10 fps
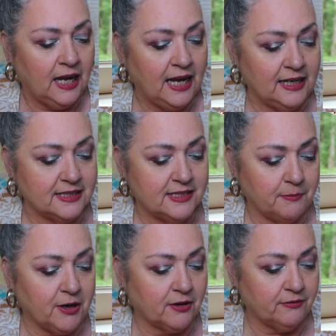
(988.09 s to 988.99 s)
And it's the
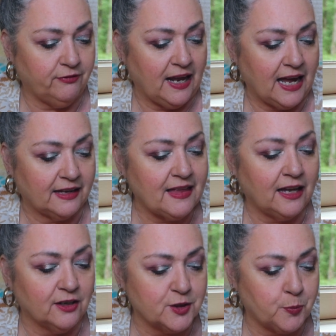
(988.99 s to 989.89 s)
American flag.
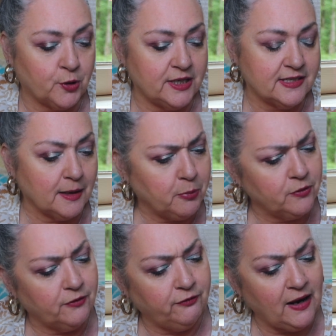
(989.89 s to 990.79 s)
That looks pretty simple.
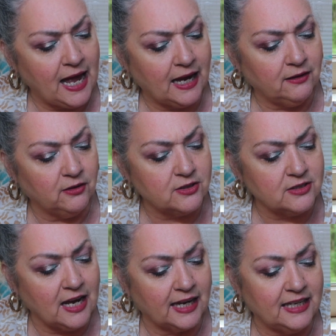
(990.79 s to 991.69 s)
The flag
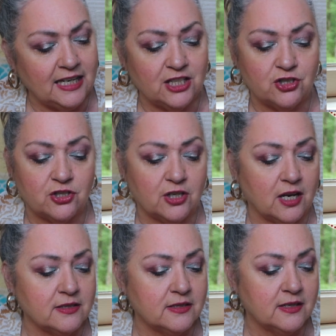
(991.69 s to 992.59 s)
looks like it's
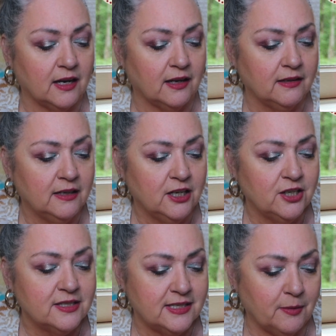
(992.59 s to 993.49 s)
just a
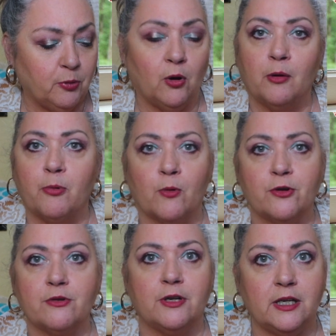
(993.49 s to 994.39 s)
simple
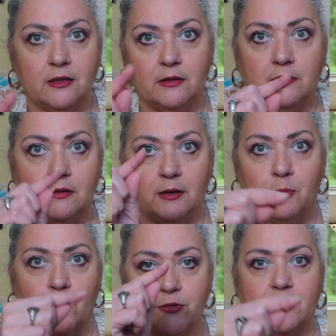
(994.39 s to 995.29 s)
embroidery
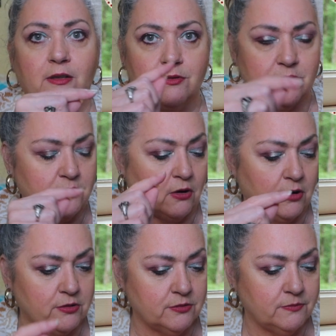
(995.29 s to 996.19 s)
little
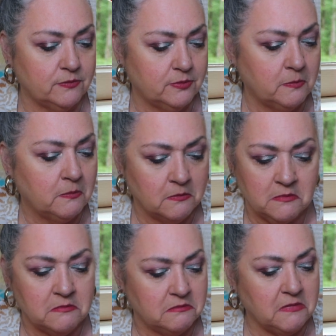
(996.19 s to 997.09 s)
star
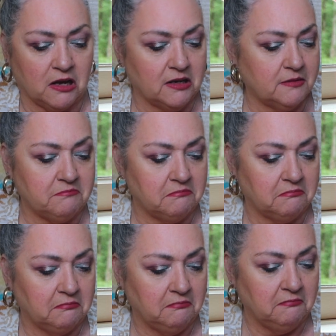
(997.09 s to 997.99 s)
on it.
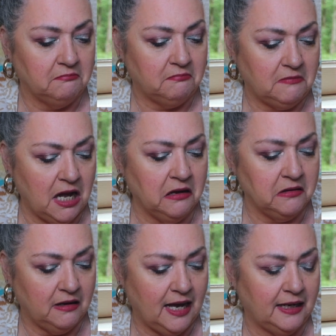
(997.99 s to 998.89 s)
Yeah,
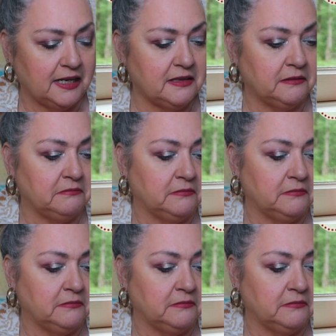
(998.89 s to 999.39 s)
I like that.